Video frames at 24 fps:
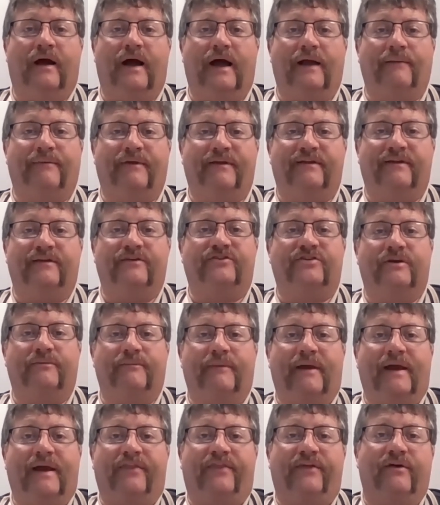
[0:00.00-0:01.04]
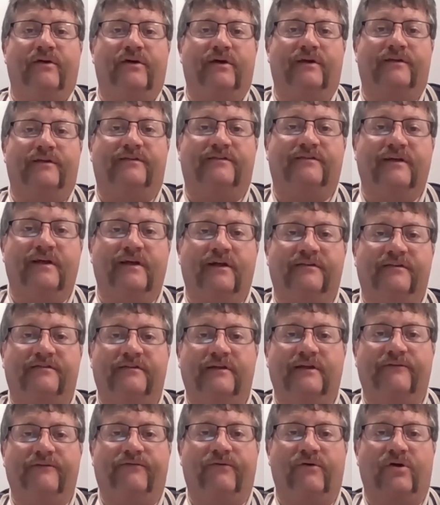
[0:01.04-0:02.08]
I've been teaching math here at
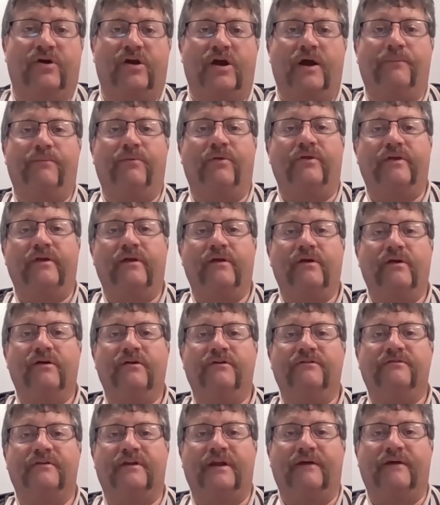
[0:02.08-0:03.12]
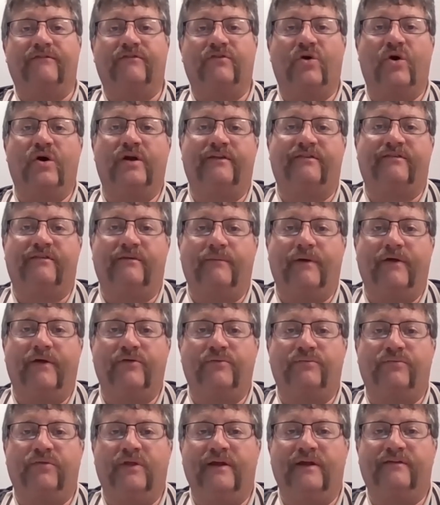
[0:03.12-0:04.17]
CLC for a couple years, and I've taught at some
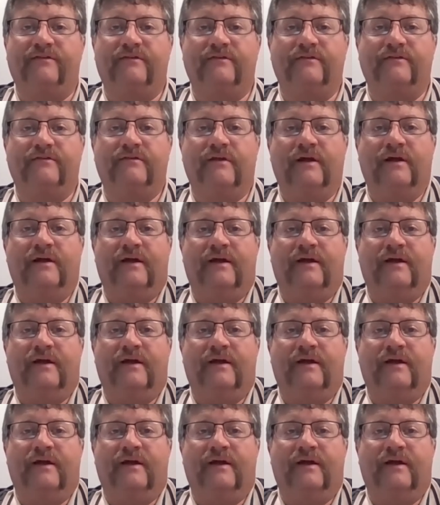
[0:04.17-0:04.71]
other places,